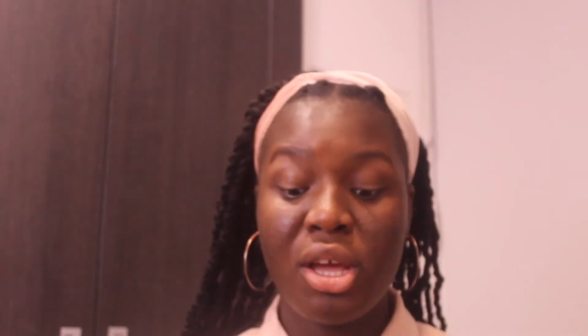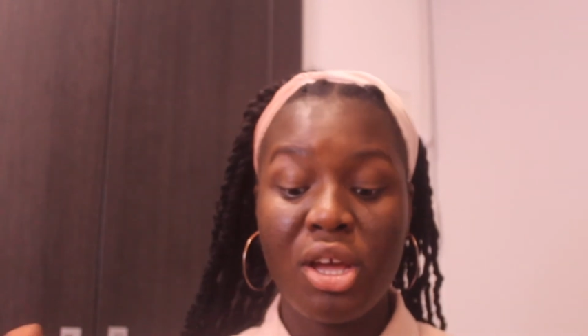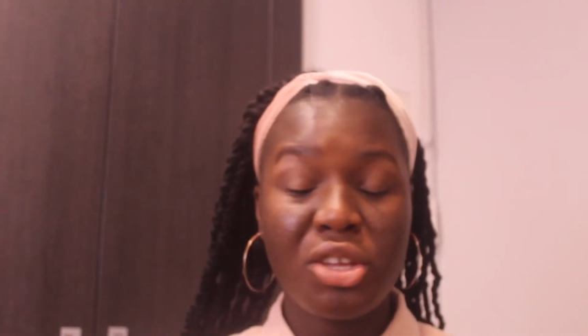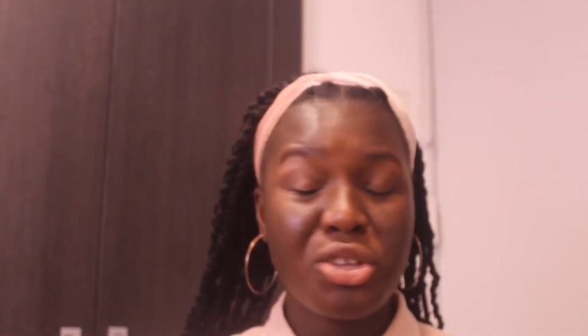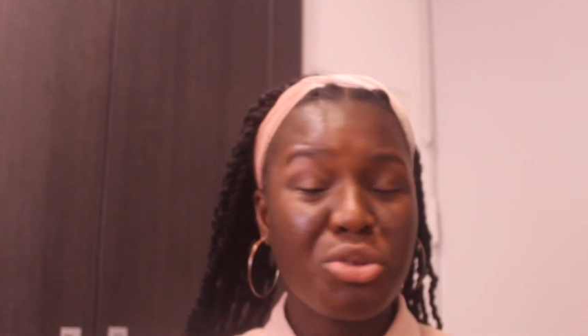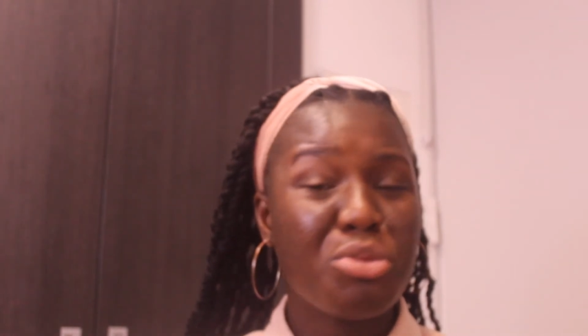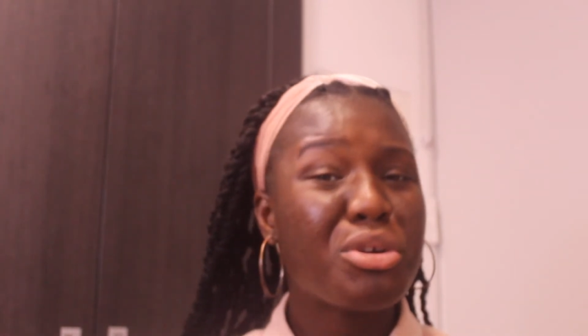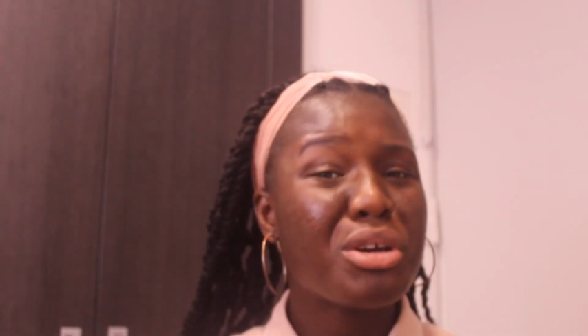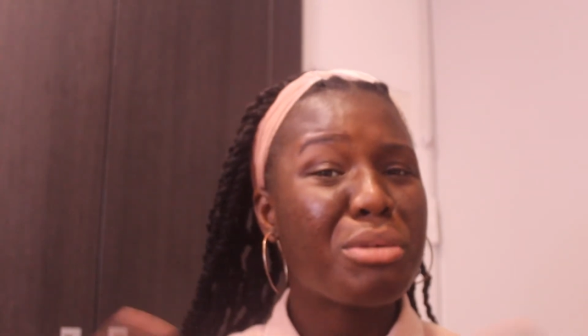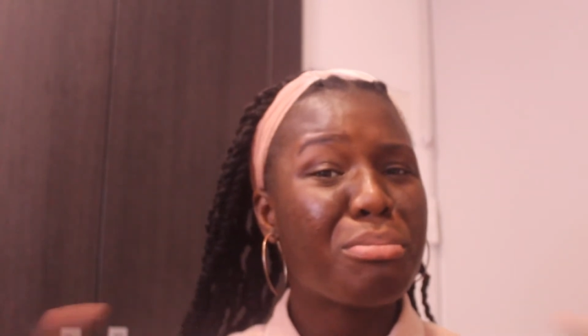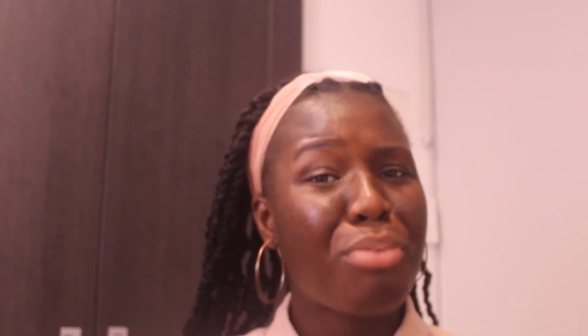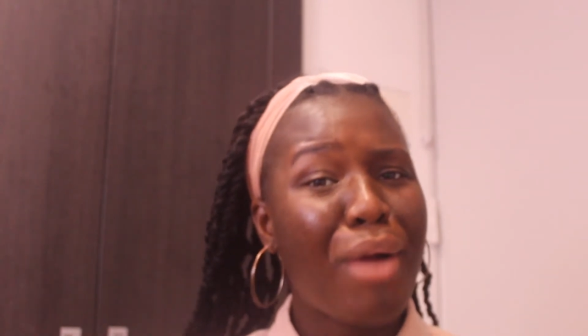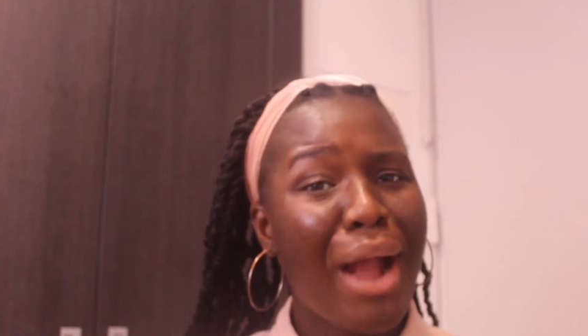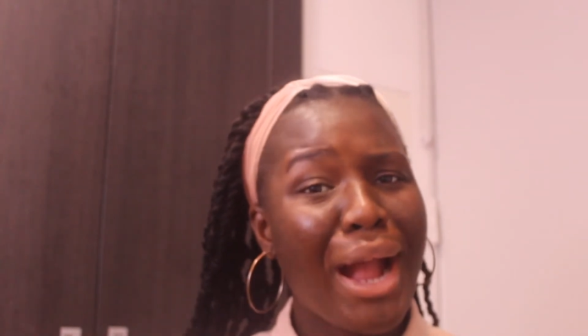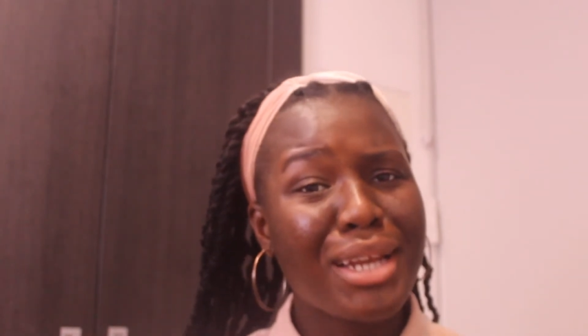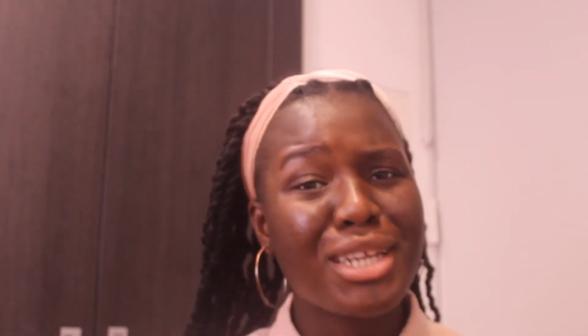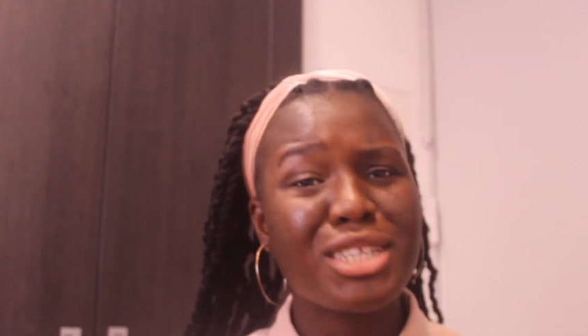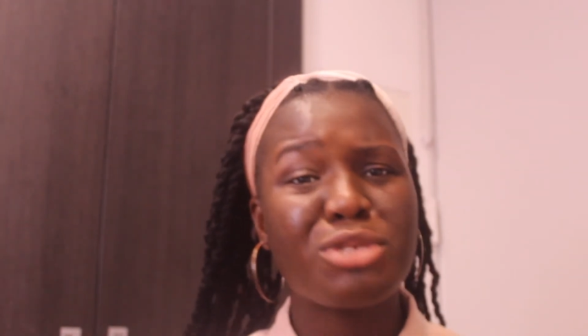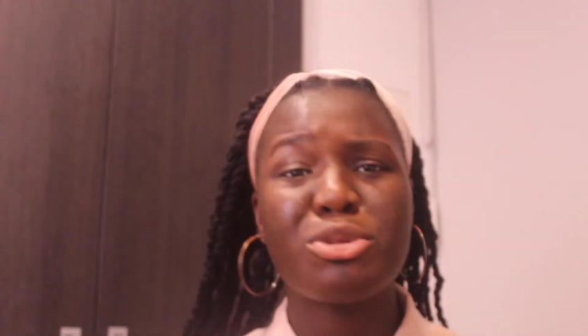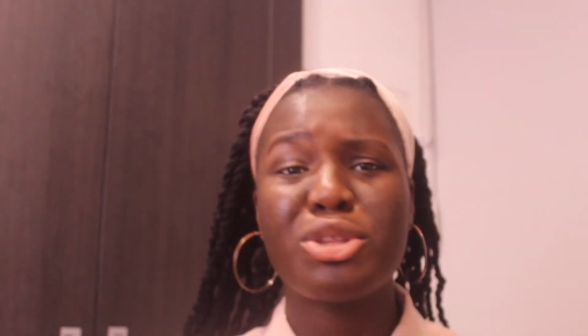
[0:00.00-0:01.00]
you can
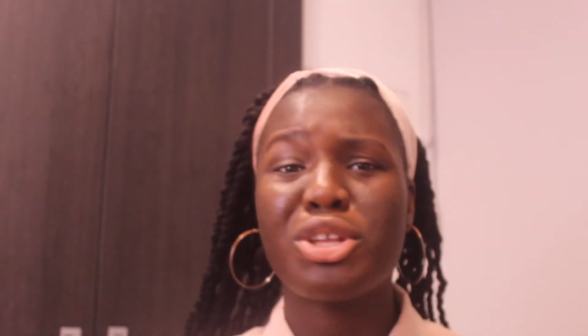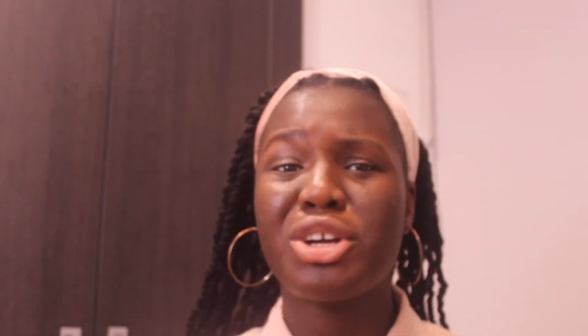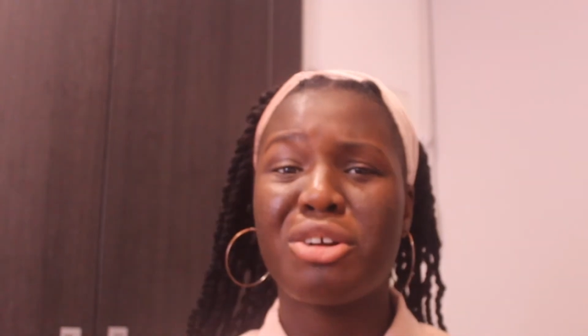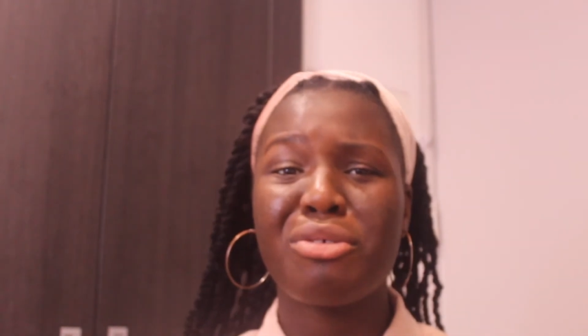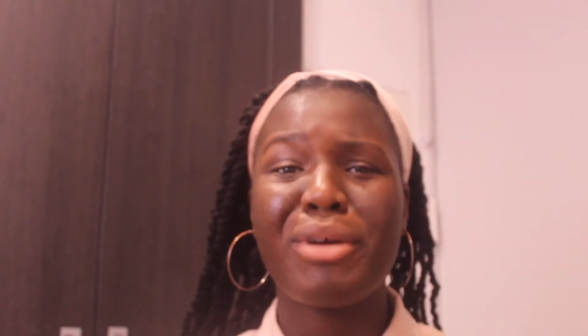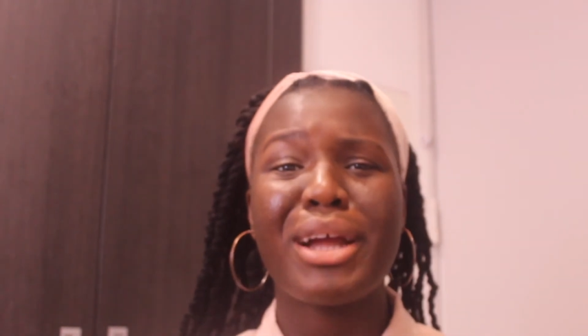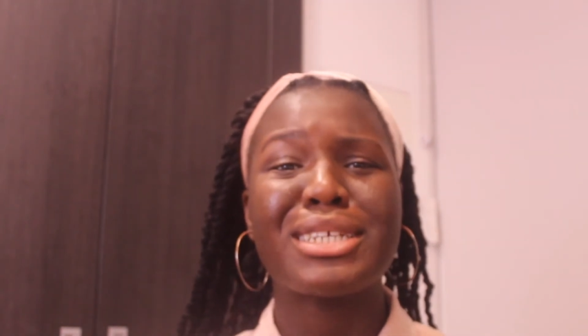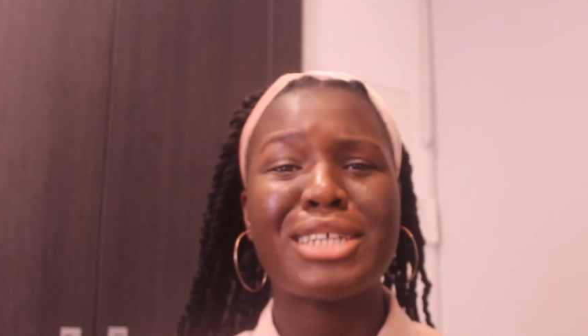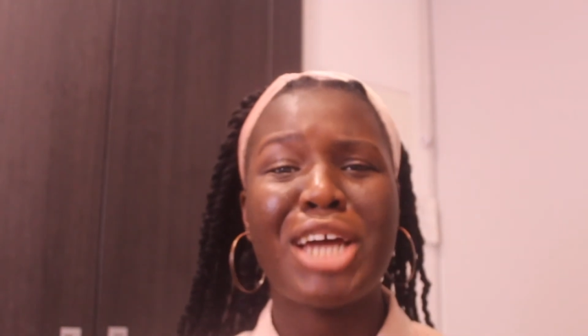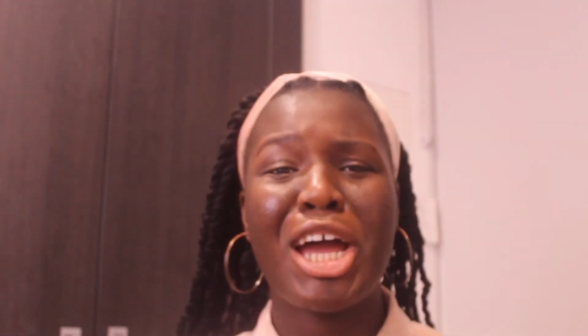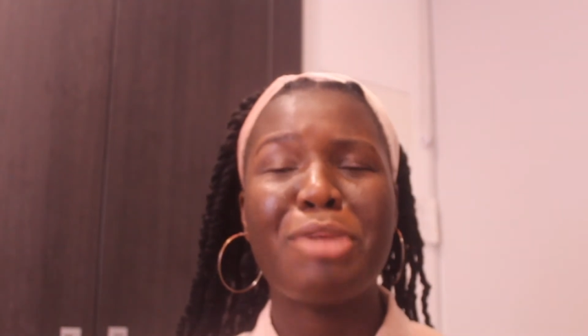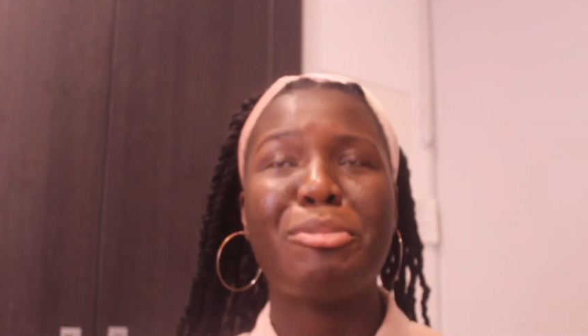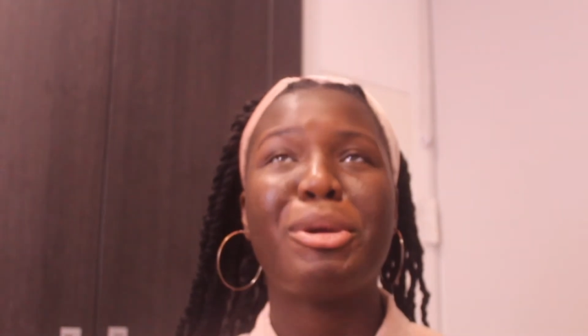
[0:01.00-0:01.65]
practice with the correct timing,